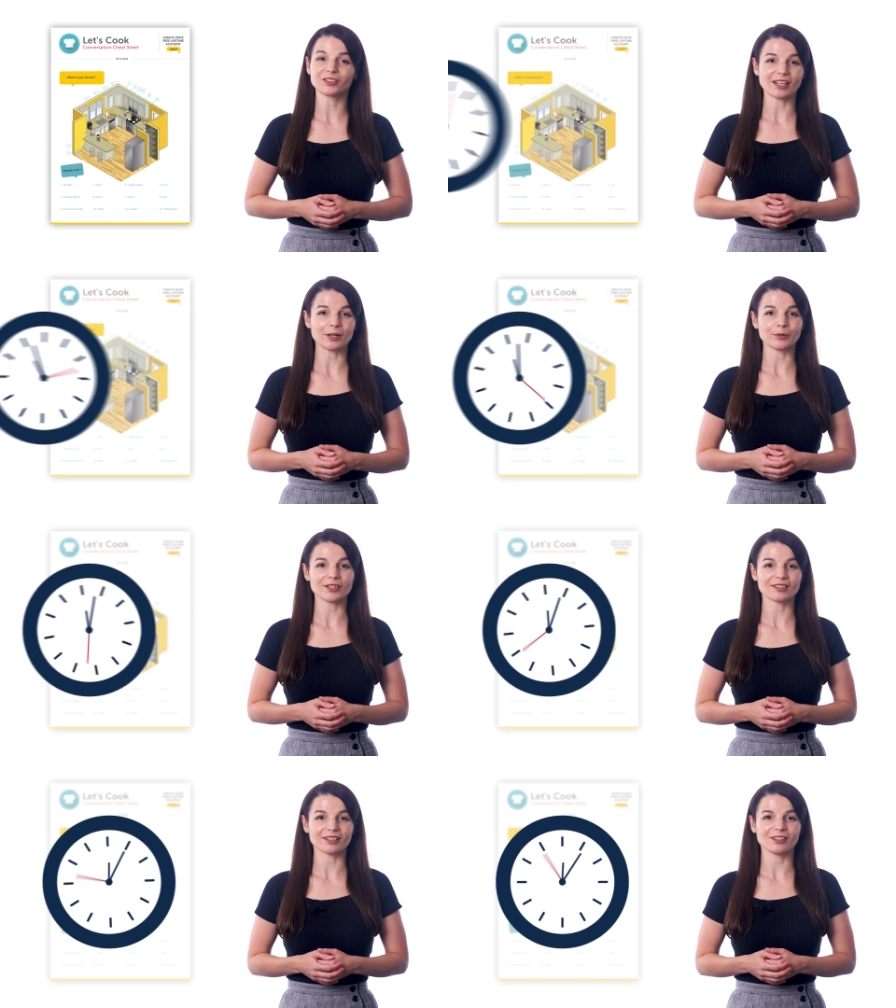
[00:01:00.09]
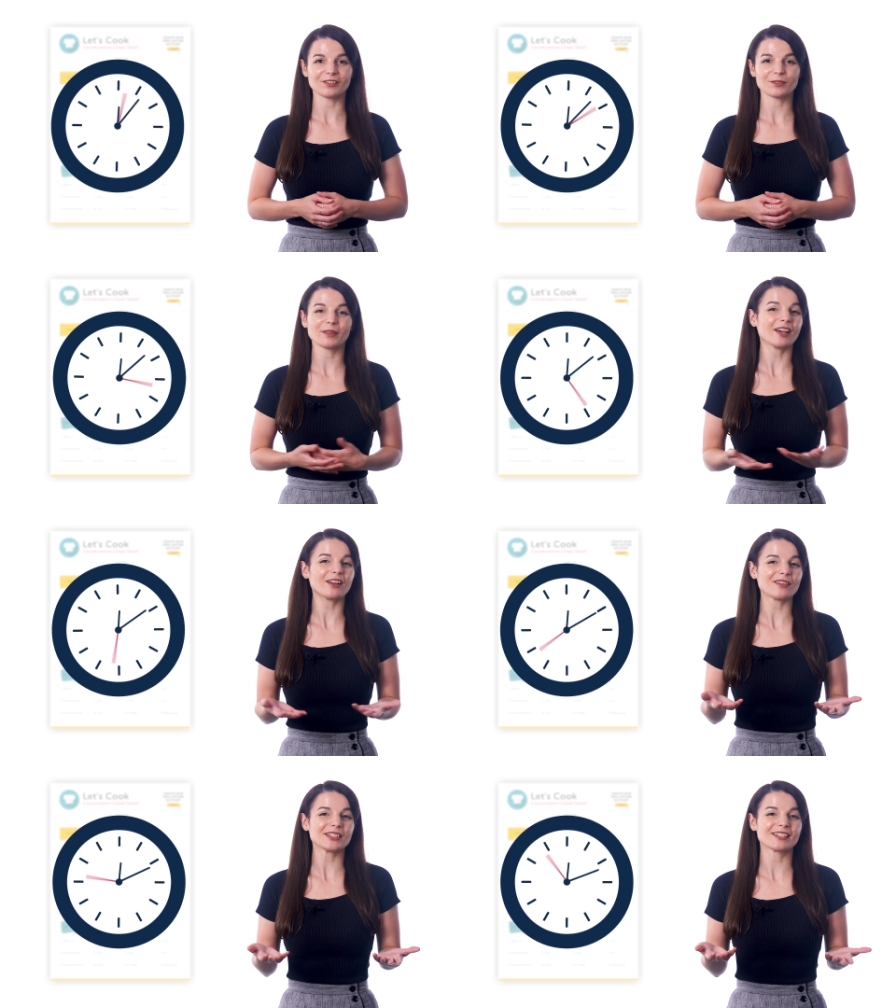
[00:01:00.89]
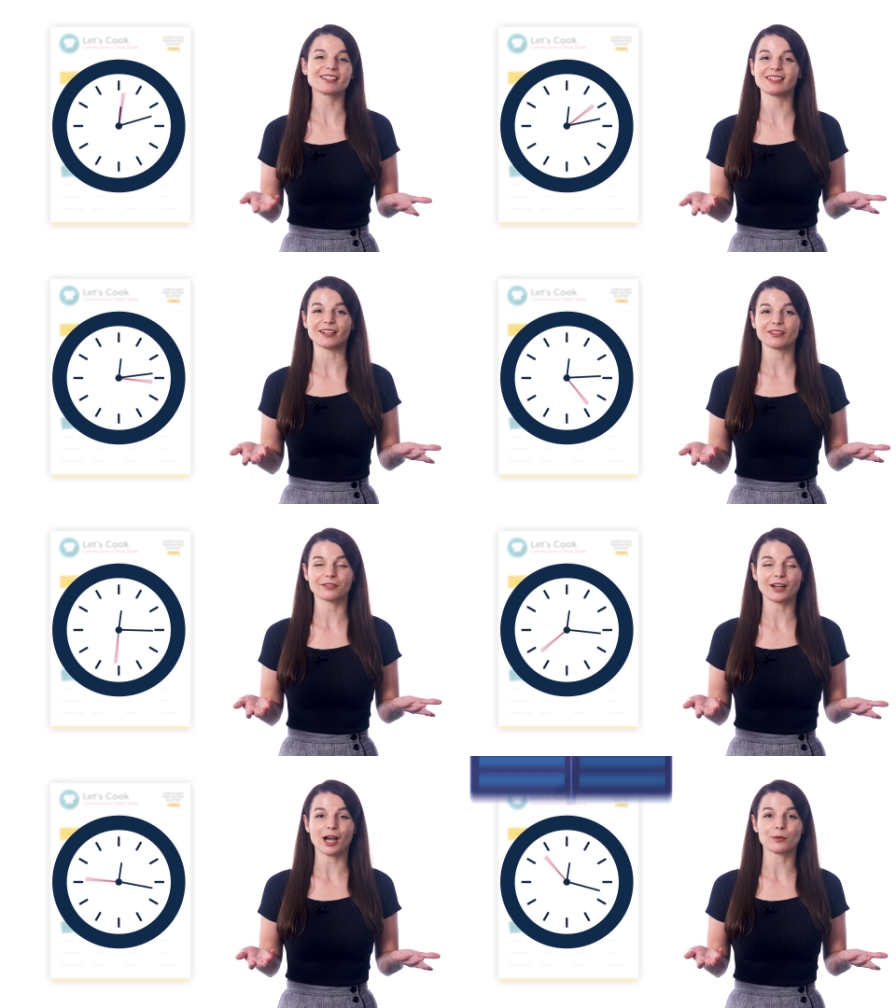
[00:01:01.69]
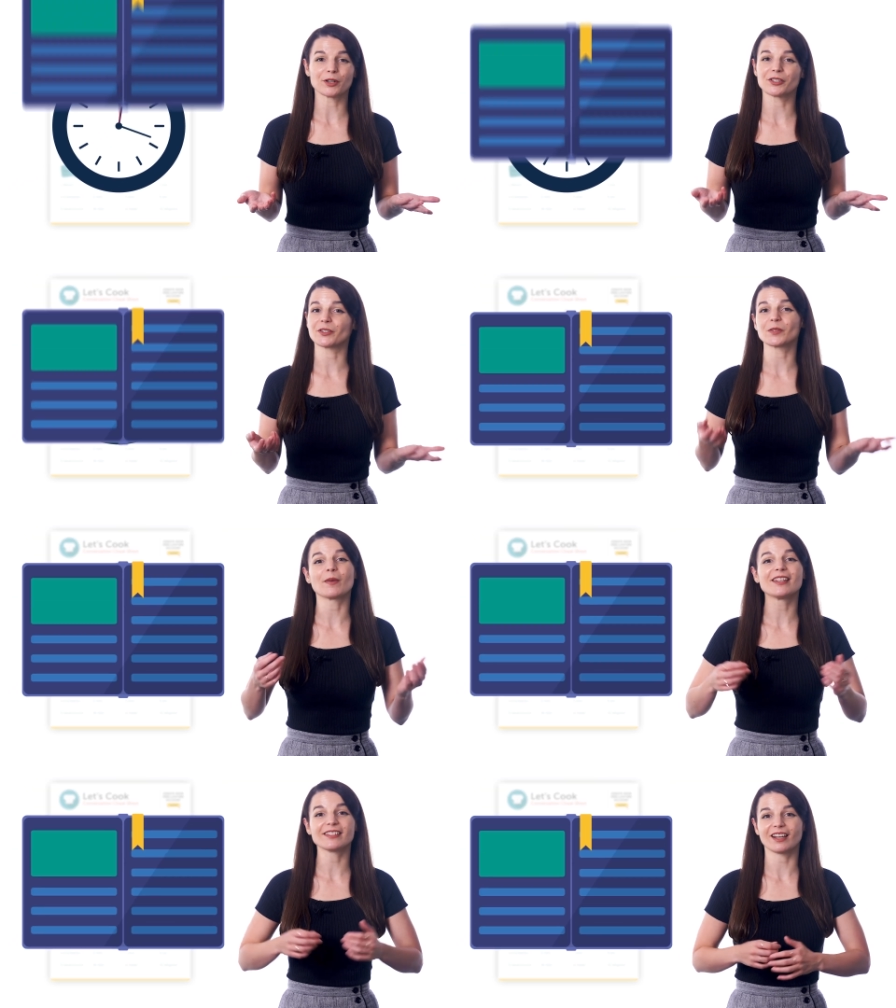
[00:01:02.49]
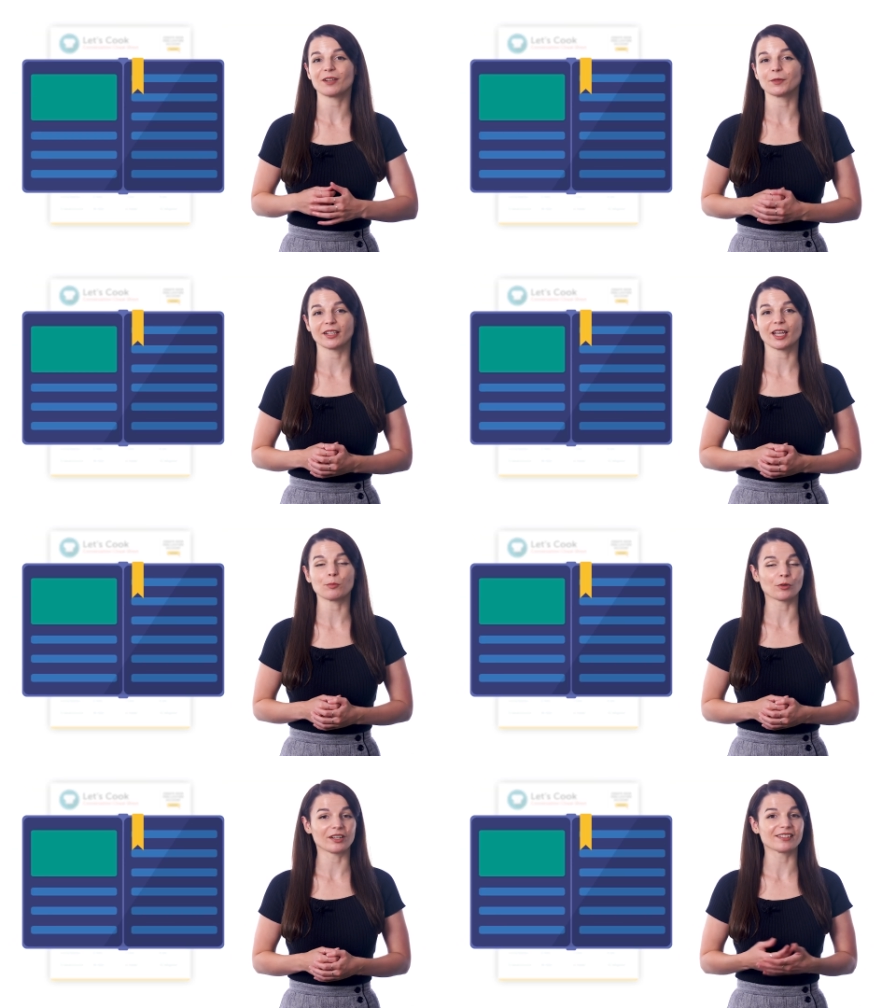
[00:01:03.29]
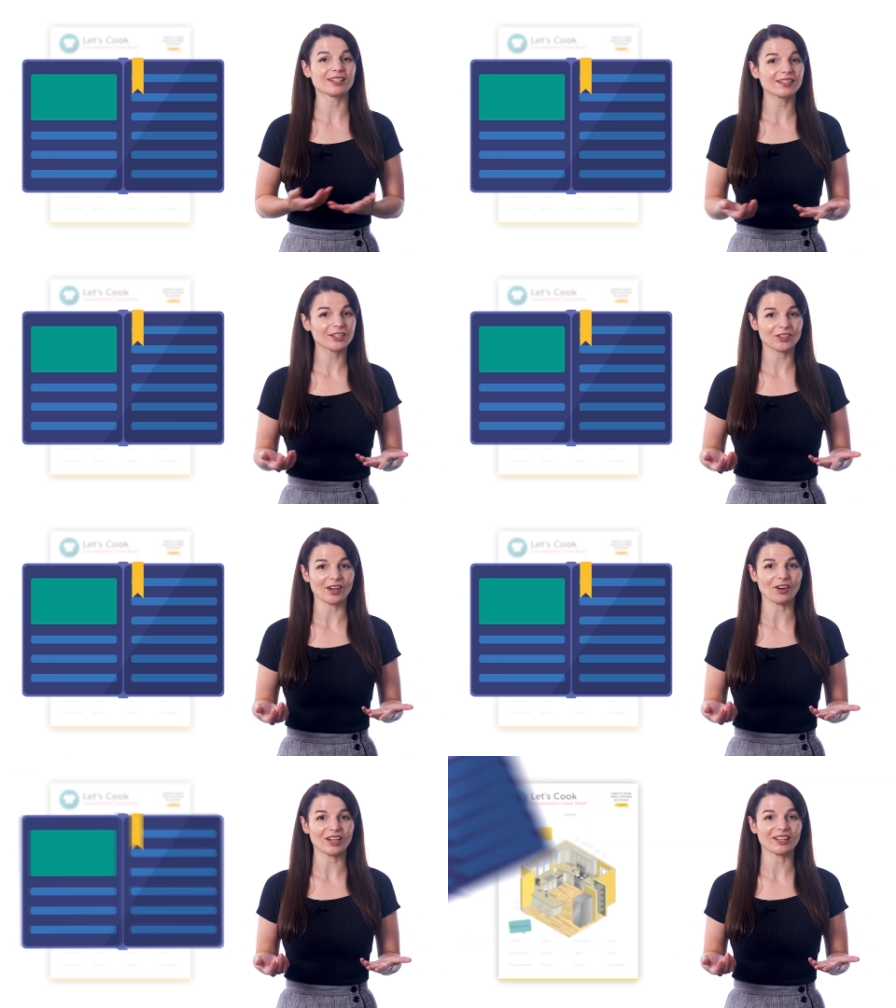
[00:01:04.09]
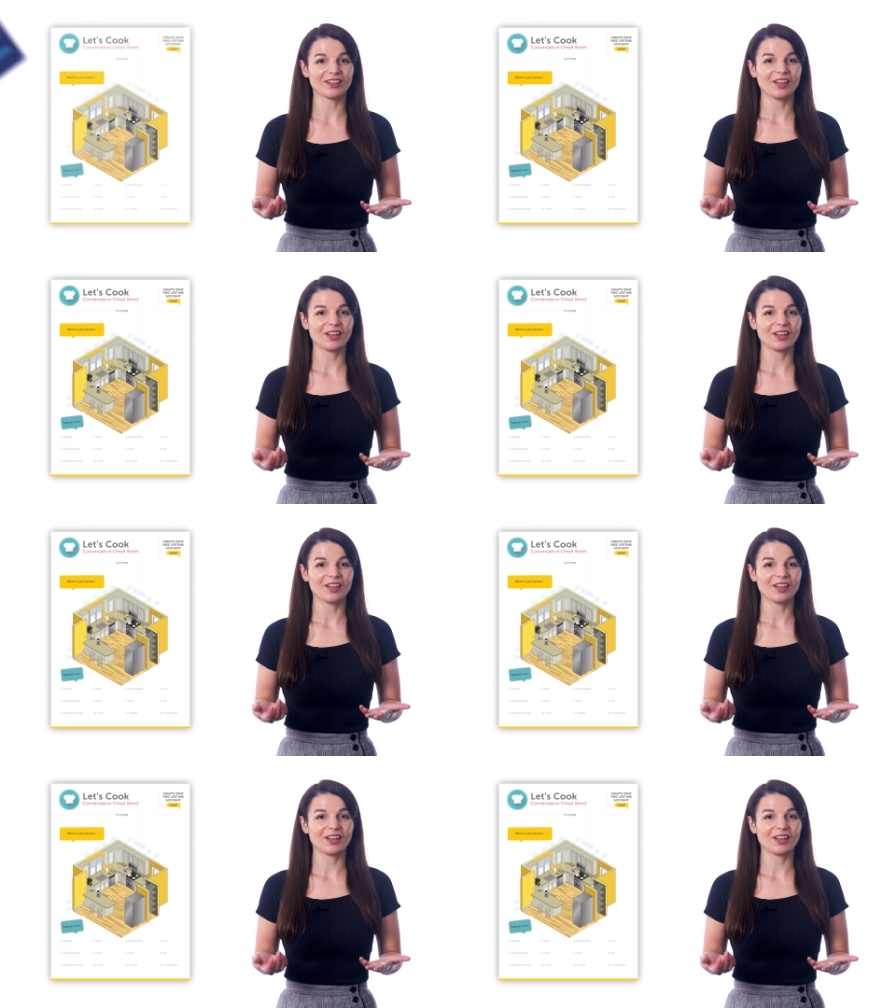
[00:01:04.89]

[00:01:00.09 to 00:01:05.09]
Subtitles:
language skills without having to study for hours or spend time looking up words in a dictionary.